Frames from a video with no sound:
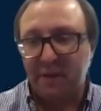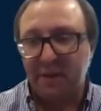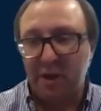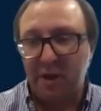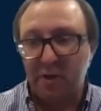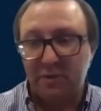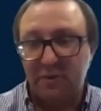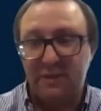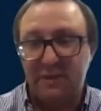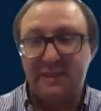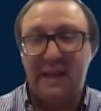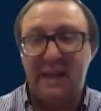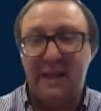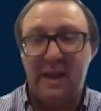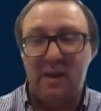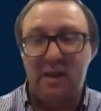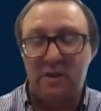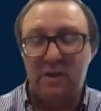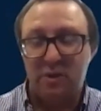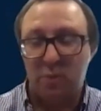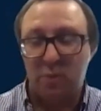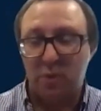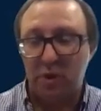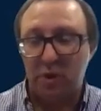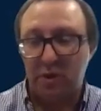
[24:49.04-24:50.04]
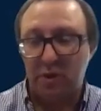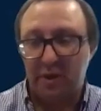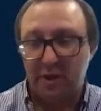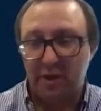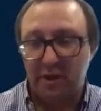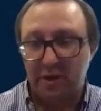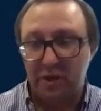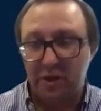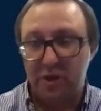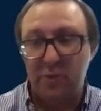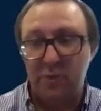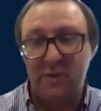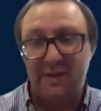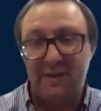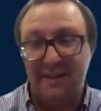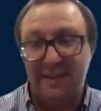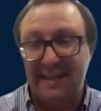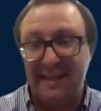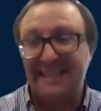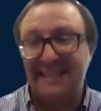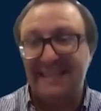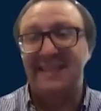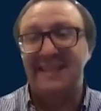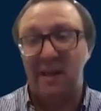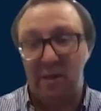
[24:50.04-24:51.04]
scale to where you can do it to
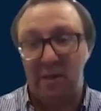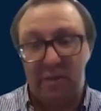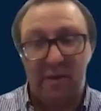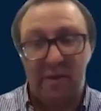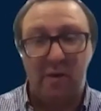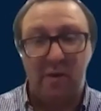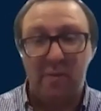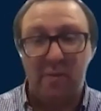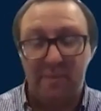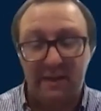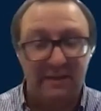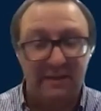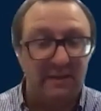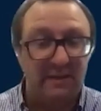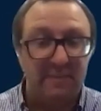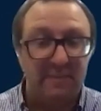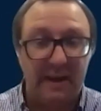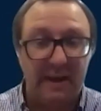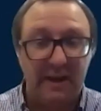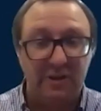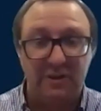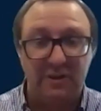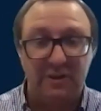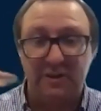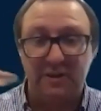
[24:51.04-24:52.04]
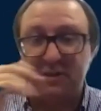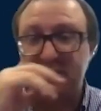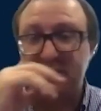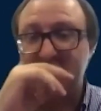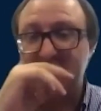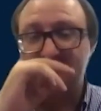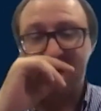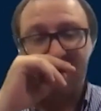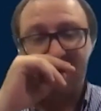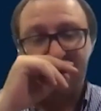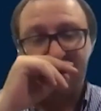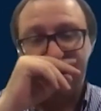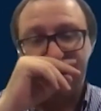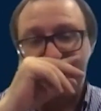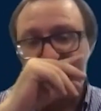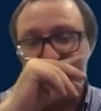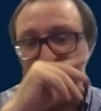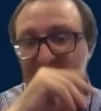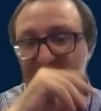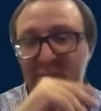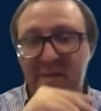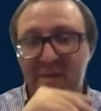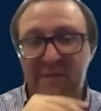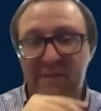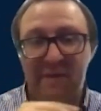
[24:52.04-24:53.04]
then sell therapies to patients.
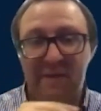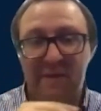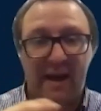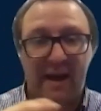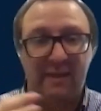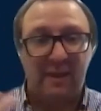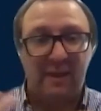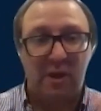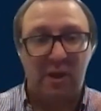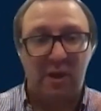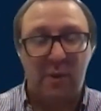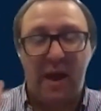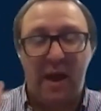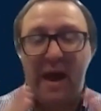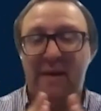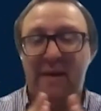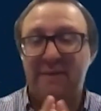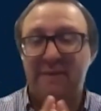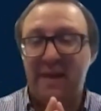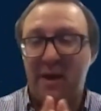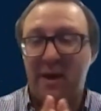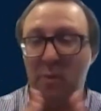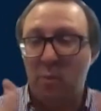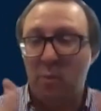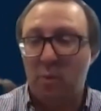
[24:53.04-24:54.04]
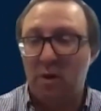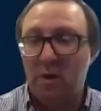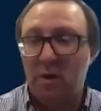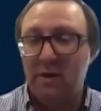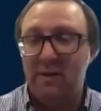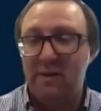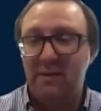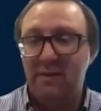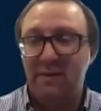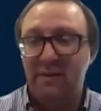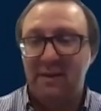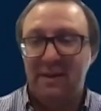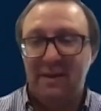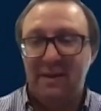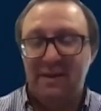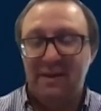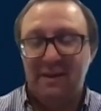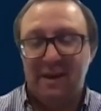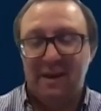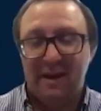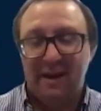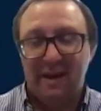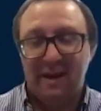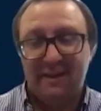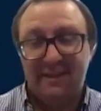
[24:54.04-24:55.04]
The fact that you have that one
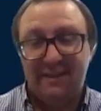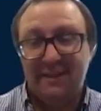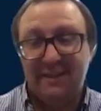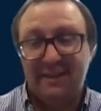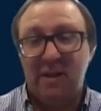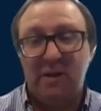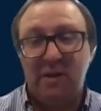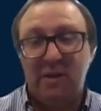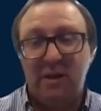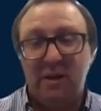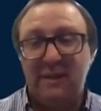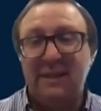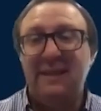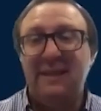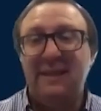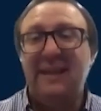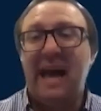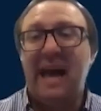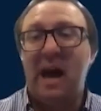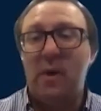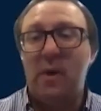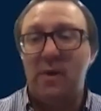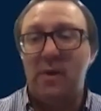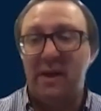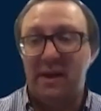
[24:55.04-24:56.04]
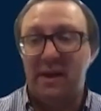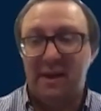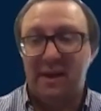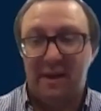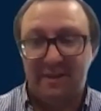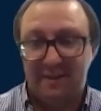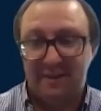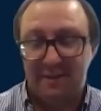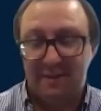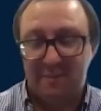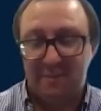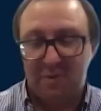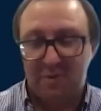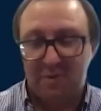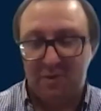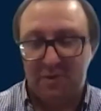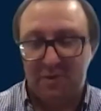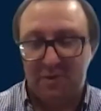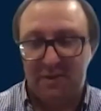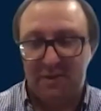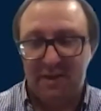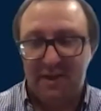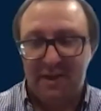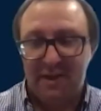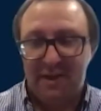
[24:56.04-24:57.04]
scale, it's allowing
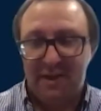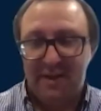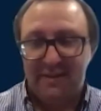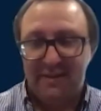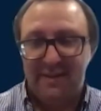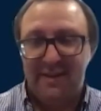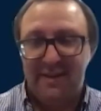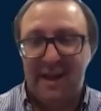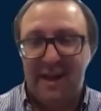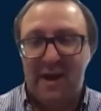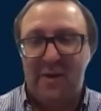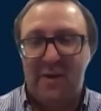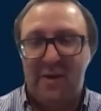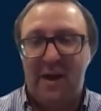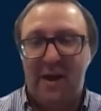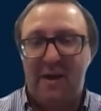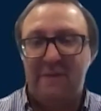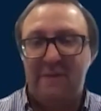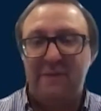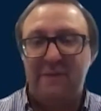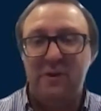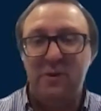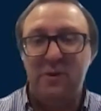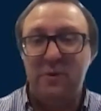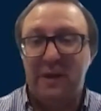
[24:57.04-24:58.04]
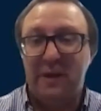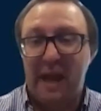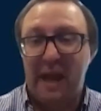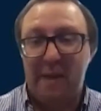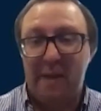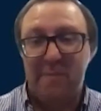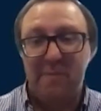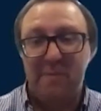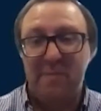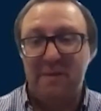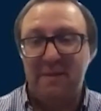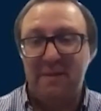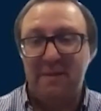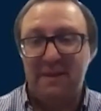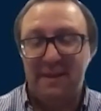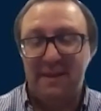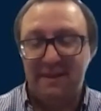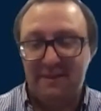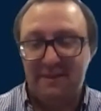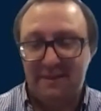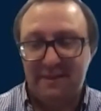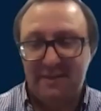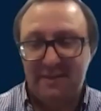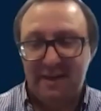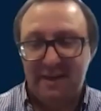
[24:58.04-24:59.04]
customers to now have new
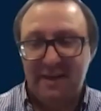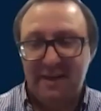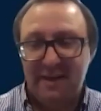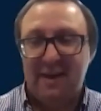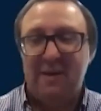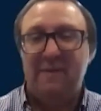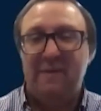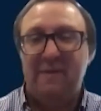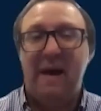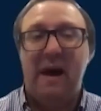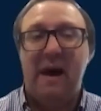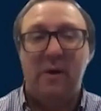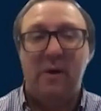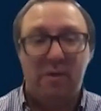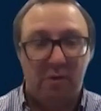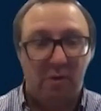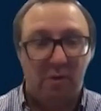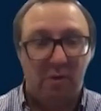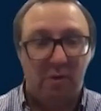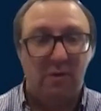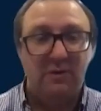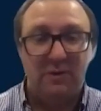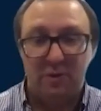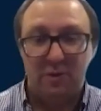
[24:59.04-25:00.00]
capabilities of how they're also